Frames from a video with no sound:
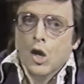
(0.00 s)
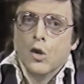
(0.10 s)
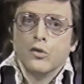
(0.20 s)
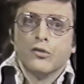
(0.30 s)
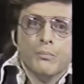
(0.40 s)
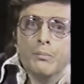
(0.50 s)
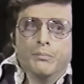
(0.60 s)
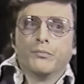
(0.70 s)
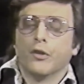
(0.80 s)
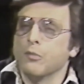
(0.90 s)
whose
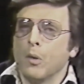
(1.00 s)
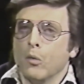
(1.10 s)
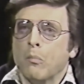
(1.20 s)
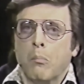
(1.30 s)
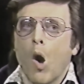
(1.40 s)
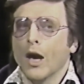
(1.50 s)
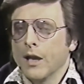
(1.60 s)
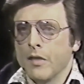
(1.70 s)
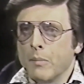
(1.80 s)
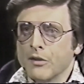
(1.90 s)
first book was bought
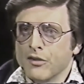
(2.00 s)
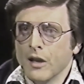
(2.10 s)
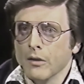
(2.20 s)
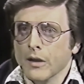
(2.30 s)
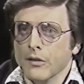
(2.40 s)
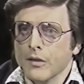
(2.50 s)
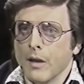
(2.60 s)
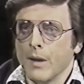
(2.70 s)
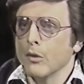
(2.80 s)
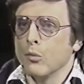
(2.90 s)
onto the bestseller list,
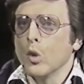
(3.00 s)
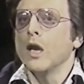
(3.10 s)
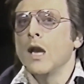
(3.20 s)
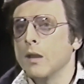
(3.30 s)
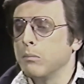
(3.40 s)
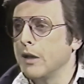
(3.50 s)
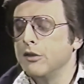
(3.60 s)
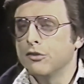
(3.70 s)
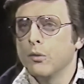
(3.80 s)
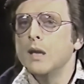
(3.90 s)
I mean, I was working on the
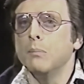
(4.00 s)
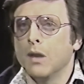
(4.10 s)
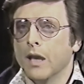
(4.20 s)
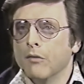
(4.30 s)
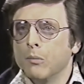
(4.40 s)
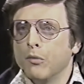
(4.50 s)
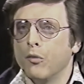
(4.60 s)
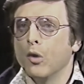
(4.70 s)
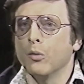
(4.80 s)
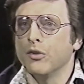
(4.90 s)
bloody screenplay of it
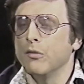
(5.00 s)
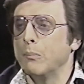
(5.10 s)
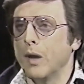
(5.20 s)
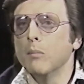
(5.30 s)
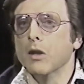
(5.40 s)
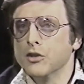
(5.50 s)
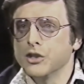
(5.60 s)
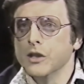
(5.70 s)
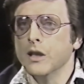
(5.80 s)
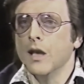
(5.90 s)
before it was even
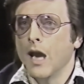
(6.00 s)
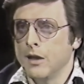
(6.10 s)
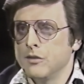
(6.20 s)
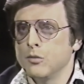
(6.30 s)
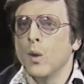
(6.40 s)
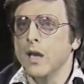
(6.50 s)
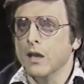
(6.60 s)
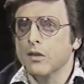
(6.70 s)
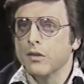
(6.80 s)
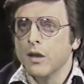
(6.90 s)
published at
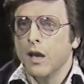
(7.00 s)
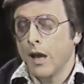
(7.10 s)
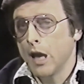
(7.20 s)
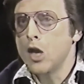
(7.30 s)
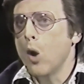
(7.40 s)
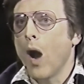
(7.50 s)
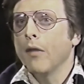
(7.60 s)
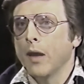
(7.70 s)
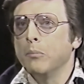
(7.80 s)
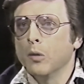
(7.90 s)
20th, and I know
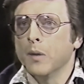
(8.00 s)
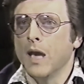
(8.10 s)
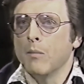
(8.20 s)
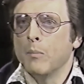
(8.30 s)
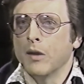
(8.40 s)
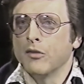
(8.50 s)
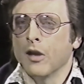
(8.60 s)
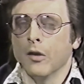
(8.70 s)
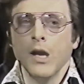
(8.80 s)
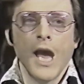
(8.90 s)
how that book became a
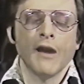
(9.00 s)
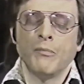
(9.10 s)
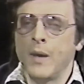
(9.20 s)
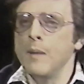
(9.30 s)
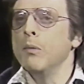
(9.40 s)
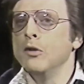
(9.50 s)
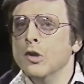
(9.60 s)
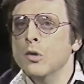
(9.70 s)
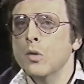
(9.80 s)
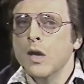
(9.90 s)
bestseller. And if people
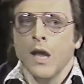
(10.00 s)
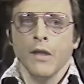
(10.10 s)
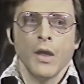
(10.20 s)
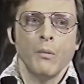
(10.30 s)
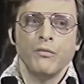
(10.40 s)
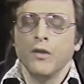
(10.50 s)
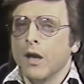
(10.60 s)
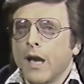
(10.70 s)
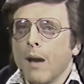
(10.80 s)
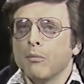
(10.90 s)
knew, they would
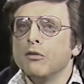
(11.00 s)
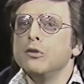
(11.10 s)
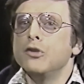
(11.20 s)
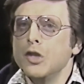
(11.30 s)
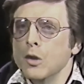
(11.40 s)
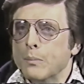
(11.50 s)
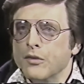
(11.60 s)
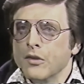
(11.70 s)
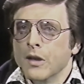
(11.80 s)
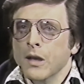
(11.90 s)
feel like absolute
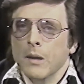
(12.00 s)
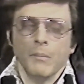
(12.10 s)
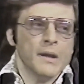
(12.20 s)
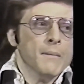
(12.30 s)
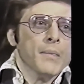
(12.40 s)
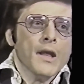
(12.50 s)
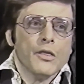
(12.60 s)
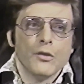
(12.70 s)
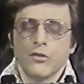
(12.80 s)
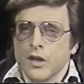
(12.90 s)
dupes. But
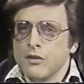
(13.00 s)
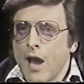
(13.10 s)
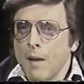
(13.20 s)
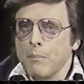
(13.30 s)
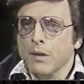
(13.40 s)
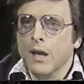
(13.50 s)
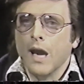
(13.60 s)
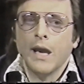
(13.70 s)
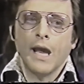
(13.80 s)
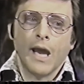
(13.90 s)
those things happen,
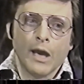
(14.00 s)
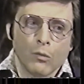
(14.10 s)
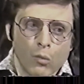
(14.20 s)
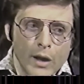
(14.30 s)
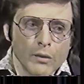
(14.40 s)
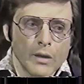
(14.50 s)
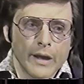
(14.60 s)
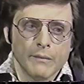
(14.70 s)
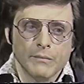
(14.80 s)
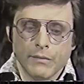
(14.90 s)
and a writer like